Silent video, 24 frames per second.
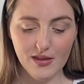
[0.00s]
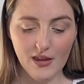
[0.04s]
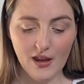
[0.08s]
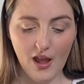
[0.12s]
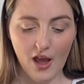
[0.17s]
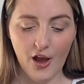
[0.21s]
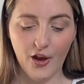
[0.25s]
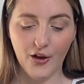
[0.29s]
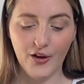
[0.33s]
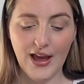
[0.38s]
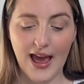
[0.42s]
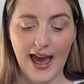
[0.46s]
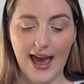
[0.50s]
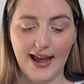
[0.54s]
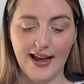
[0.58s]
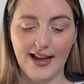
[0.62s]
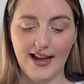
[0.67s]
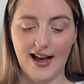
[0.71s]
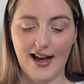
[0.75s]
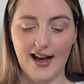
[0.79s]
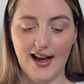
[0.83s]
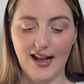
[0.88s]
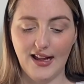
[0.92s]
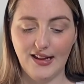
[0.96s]
Okay
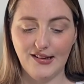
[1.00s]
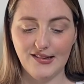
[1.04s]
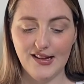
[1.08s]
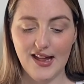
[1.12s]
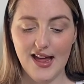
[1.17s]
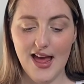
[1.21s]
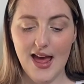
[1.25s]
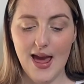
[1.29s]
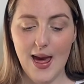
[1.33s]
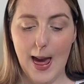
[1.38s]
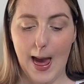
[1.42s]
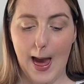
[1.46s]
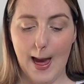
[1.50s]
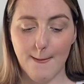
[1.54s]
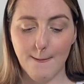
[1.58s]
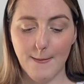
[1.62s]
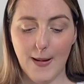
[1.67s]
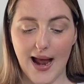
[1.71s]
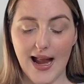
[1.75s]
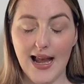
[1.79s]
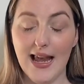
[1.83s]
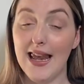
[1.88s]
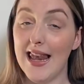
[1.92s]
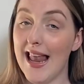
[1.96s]
guys, and
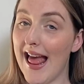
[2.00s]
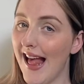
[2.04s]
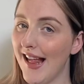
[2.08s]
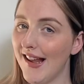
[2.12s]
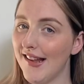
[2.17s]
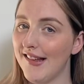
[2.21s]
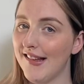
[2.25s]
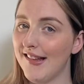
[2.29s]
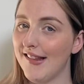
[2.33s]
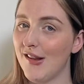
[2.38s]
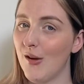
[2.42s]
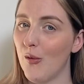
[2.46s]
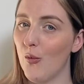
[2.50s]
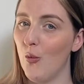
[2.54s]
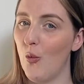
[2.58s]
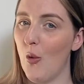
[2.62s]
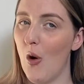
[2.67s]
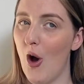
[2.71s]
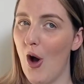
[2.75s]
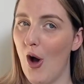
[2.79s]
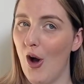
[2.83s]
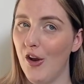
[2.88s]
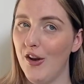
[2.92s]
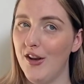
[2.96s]
my last
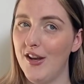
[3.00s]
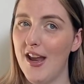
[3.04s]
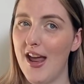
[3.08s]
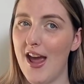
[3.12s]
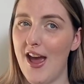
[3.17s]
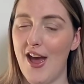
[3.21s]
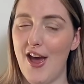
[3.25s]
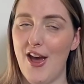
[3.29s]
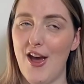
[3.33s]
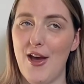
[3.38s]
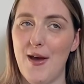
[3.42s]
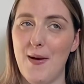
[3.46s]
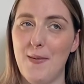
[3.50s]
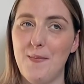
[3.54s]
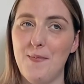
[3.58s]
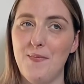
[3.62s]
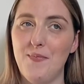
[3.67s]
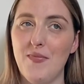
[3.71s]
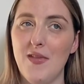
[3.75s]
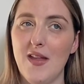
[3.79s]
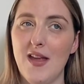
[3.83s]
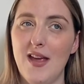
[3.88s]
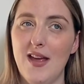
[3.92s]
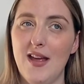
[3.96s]
one,
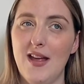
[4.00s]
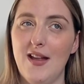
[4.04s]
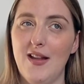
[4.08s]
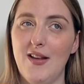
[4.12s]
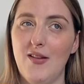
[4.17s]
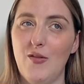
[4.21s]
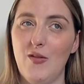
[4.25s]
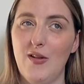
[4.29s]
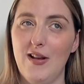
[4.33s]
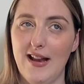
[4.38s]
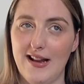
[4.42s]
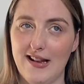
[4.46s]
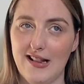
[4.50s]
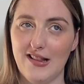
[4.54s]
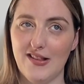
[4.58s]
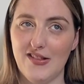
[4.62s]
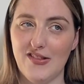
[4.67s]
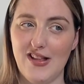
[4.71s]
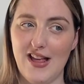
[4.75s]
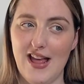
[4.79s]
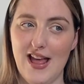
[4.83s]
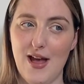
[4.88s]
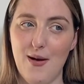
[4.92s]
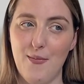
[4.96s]
little
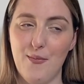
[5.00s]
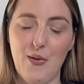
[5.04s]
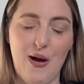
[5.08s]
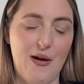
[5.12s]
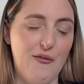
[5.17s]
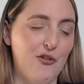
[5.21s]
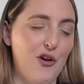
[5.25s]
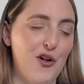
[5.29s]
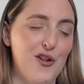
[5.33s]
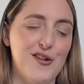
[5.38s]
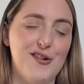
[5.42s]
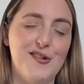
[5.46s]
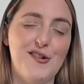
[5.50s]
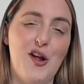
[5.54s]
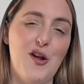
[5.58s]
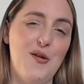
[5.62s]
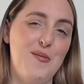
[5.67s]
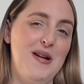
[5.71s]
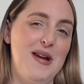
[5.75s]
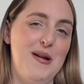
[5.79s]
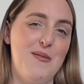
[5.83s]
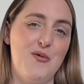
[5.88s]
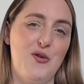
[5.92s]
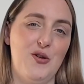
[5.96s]
tip. I've got so
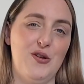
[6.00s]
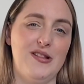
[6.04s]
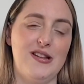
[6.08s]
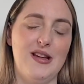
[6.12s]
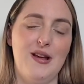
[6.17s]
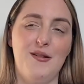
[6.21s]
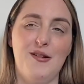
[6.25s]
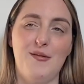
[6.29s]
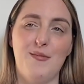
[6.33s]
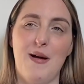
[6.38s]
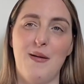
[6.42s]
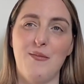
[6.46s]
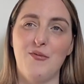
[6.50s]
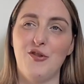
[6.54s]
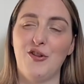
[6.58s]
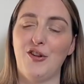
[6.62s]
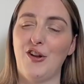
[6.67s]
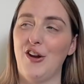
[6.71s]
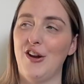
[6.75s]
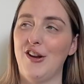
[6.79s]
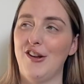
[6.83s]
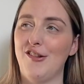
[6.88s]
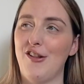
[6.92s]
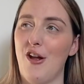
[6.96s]
many more tips, but I'm just
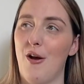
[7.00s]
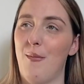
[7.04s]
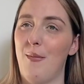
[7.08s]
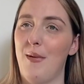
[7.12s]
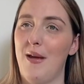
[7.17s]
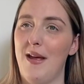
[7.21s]
going to stop